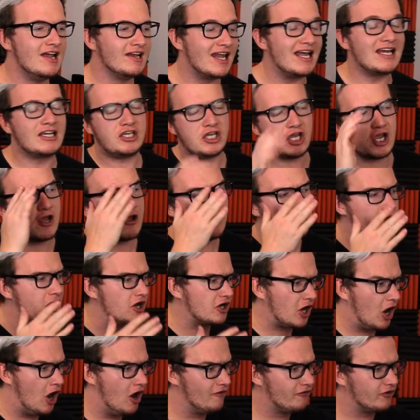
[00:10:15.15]
Like, you
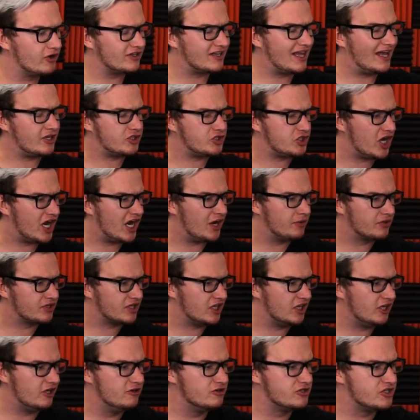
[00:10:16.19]
look over at that chair with
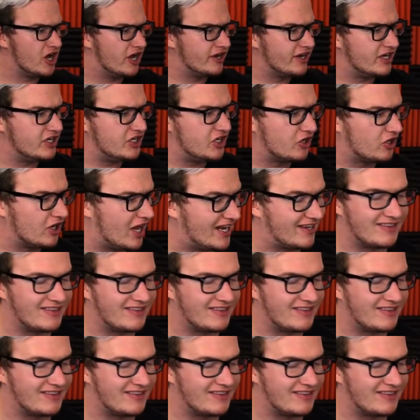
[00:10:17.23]
clothes on and you're